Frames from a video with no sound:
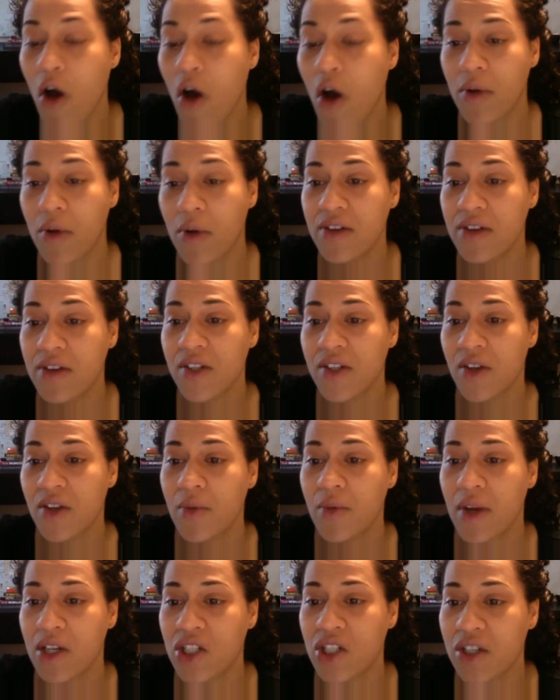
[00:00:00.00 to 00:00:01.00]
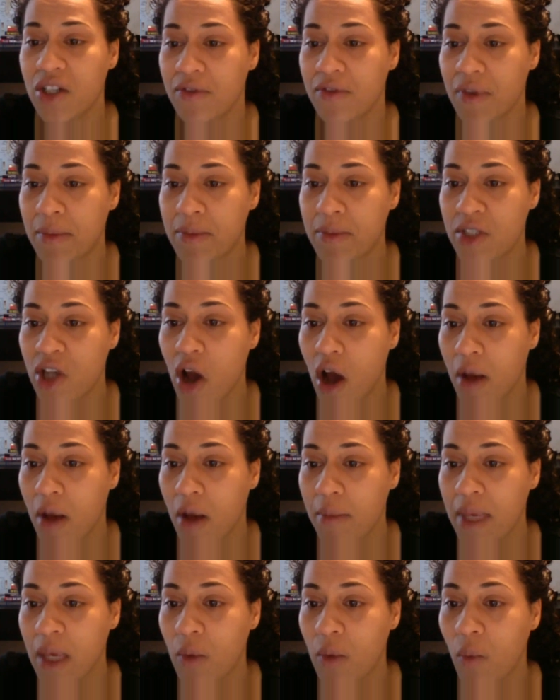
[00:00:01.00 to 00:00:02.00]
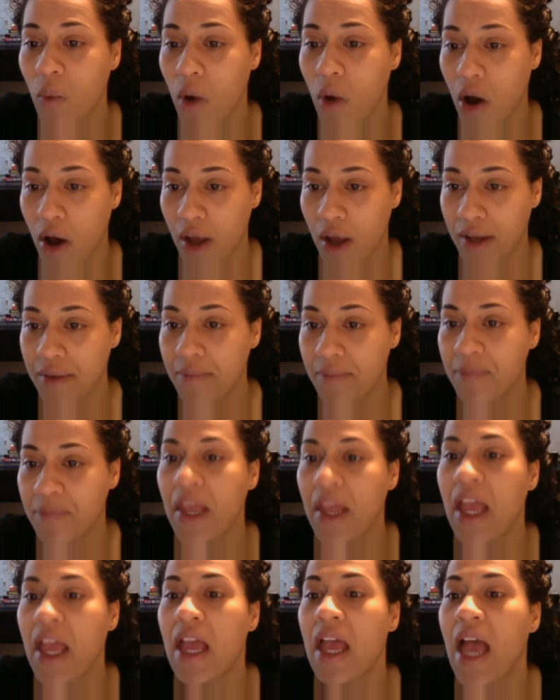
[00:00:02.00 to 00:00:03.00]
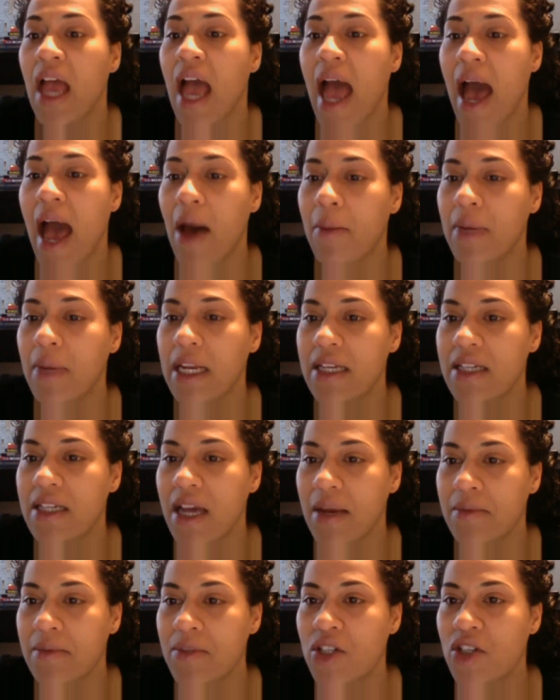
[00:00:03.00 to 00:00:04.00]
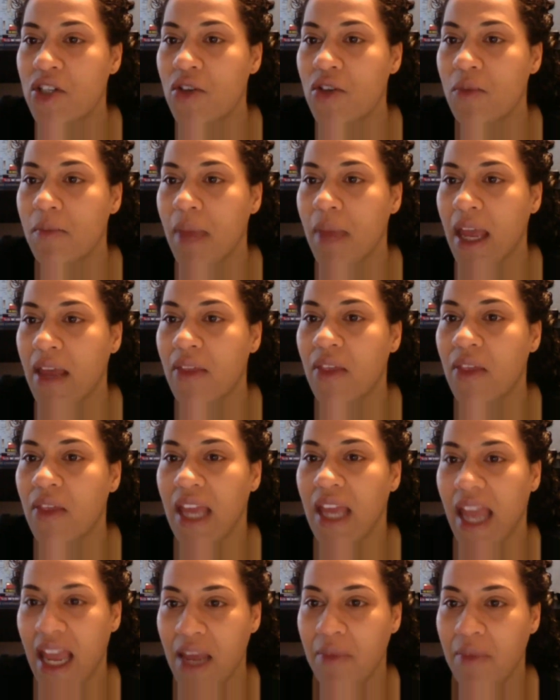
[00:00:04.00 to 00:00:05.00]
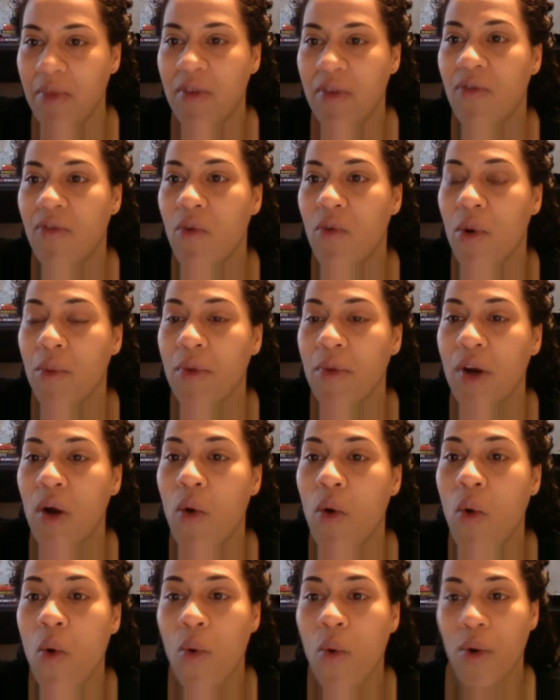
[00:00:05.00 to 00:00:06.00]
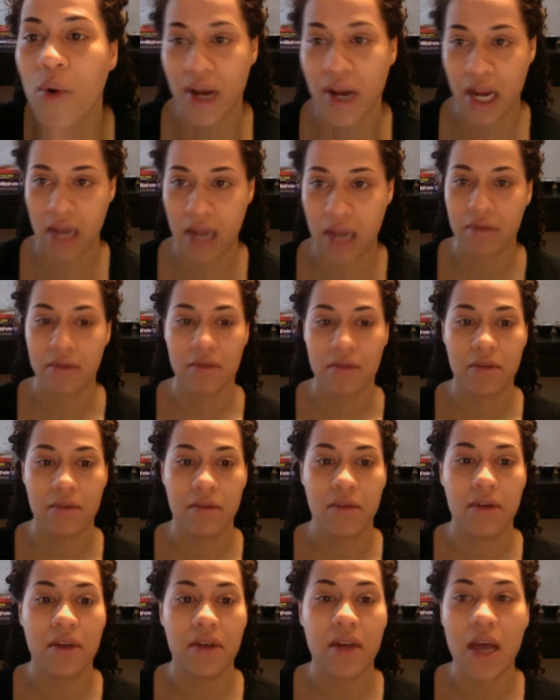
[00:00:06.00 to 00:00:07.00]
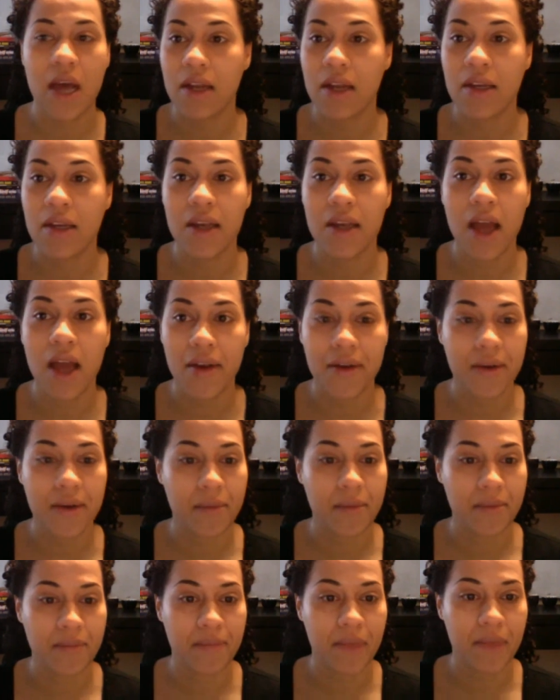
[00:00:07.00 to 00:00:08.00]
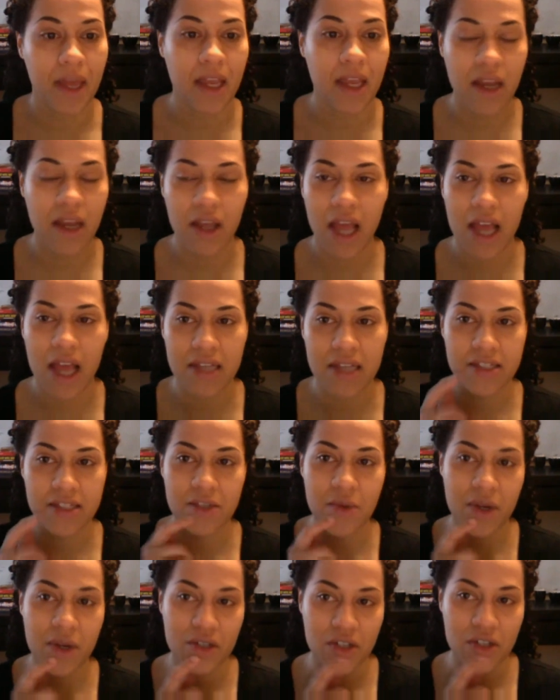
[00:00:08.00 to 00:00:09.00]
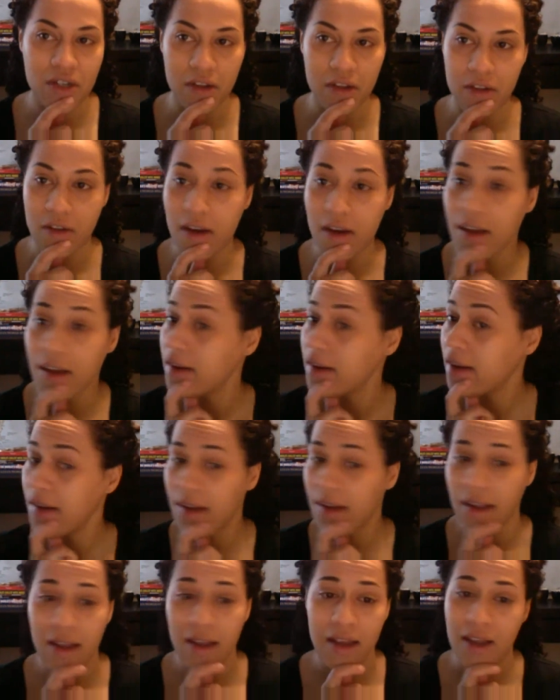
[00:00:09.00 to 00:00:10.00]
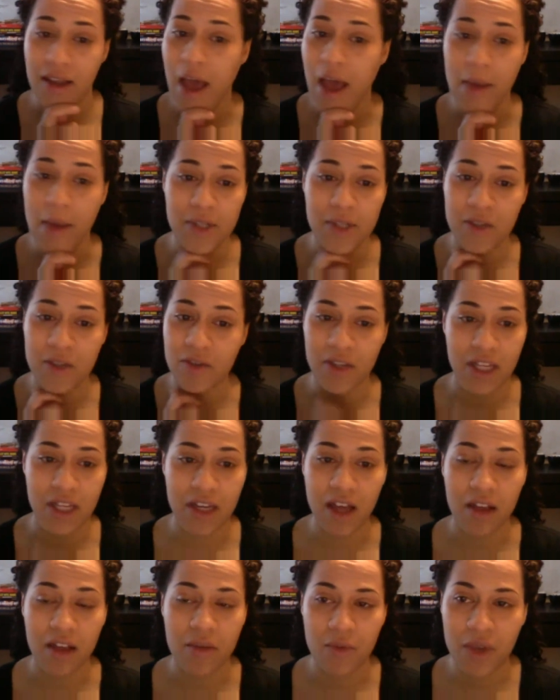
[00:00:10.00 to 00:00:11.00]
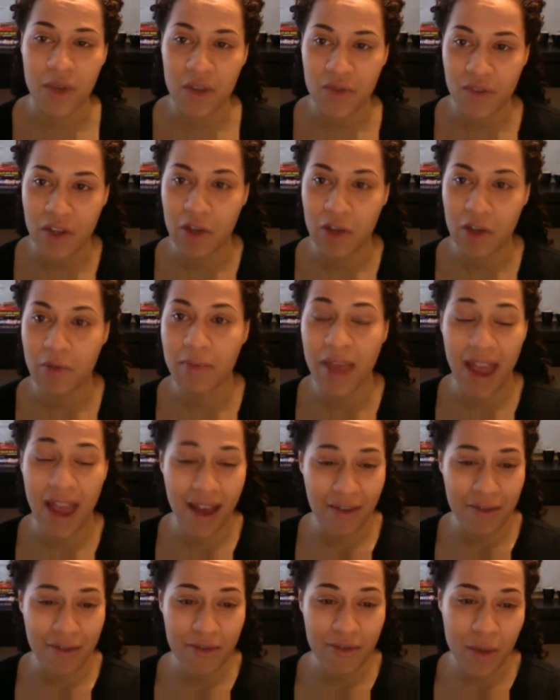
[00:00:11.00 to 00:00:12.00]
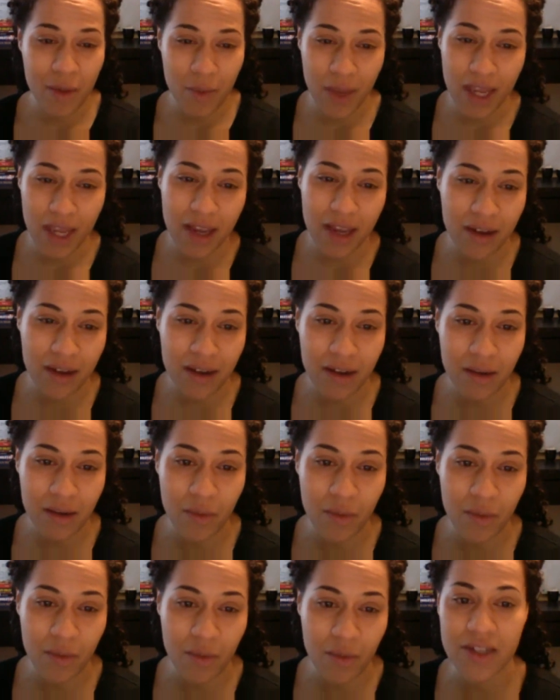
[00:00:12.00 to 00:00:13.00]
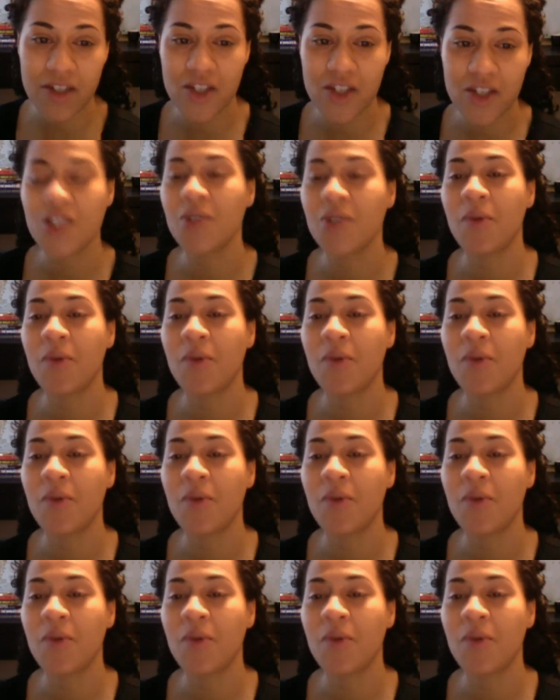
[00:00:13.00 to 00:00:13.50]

here's a good question from Tommy Wan. How many times do you make the cake before recording? None. I get asked this question a lot. Absolutely none. We film every week, 1 to 2